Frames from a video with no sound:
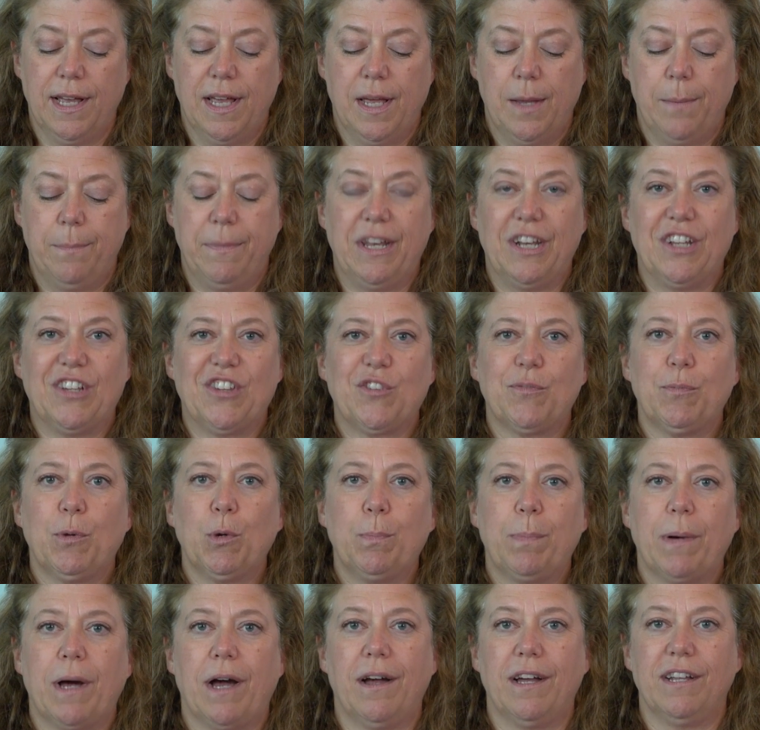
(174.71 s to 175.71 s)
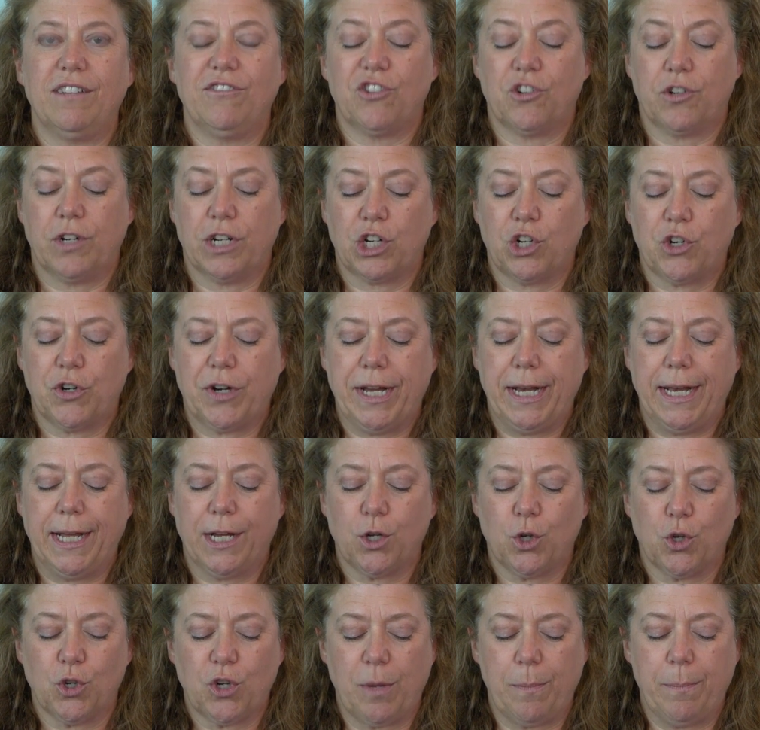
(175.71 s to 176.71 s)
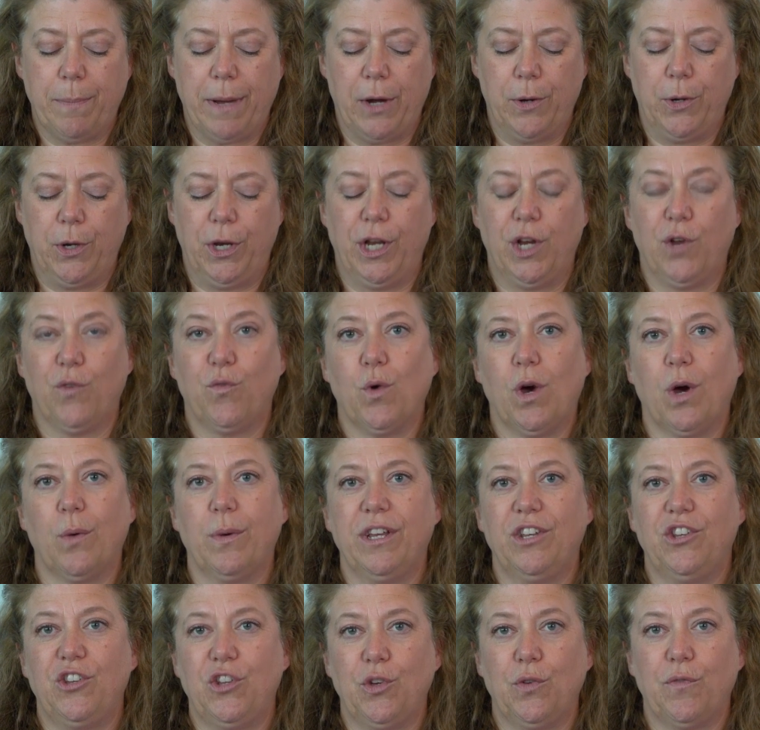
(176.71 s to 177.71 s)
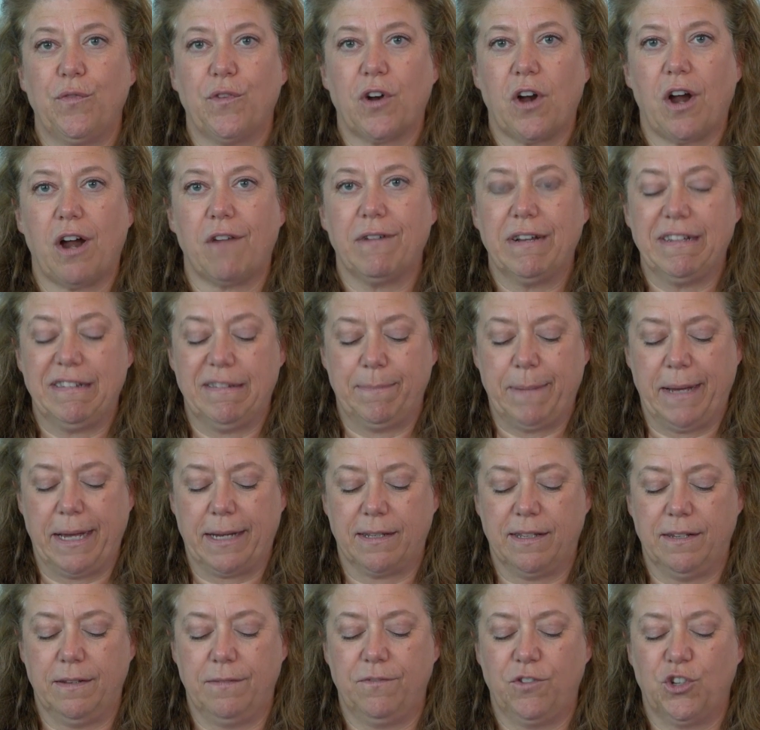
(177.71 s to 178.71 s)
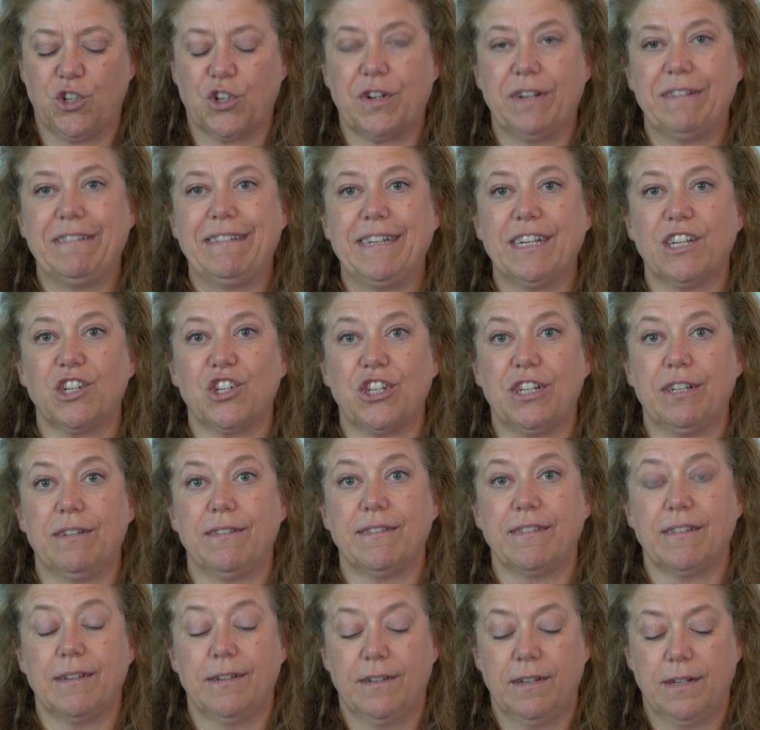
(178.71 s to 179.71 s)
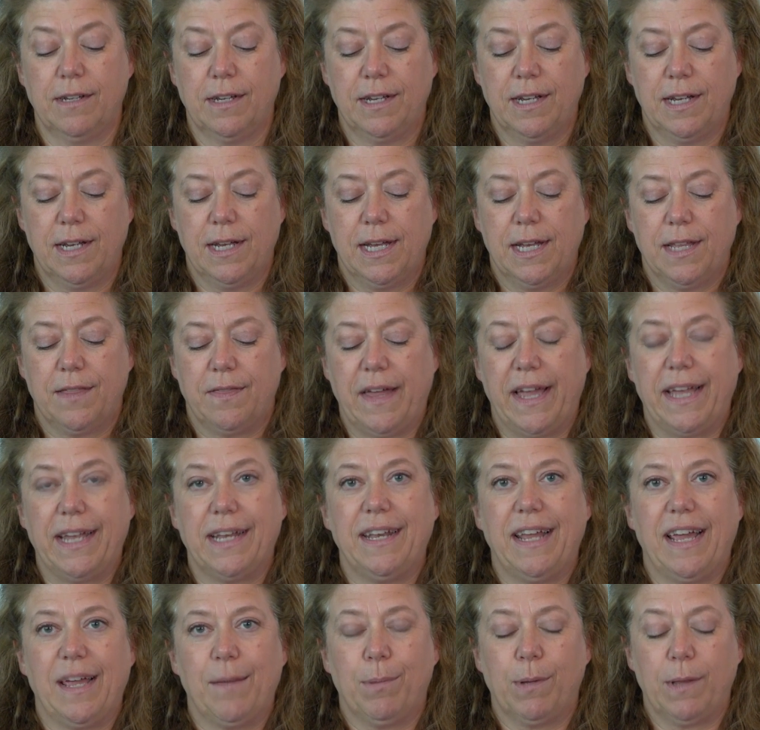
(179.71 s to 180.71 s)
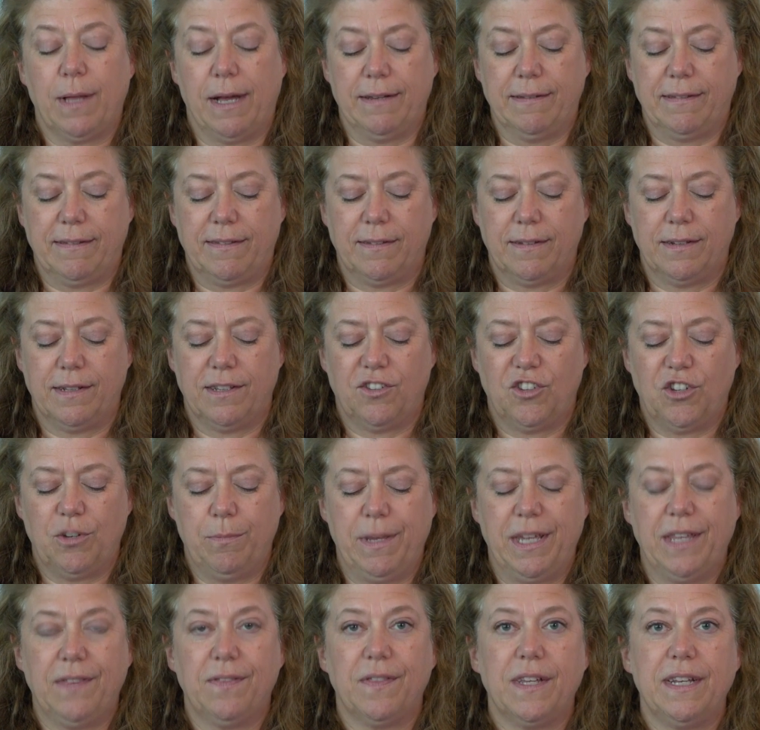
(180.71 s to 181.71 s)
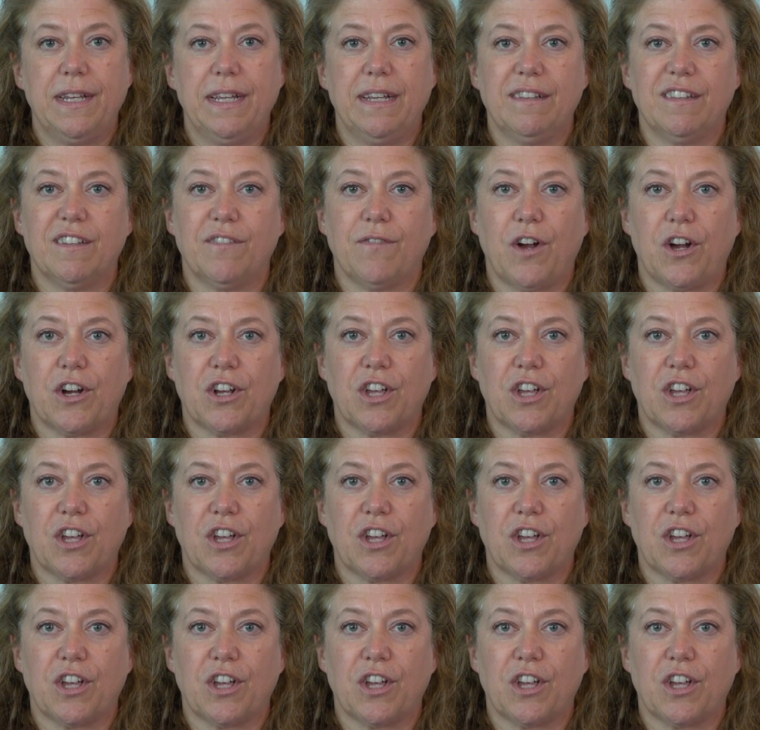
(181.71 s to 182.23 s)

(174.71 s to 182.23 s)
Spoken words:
Municipal bonds are a critical component of what we do for our respective jurisdictions. They enable us to meet the needs of our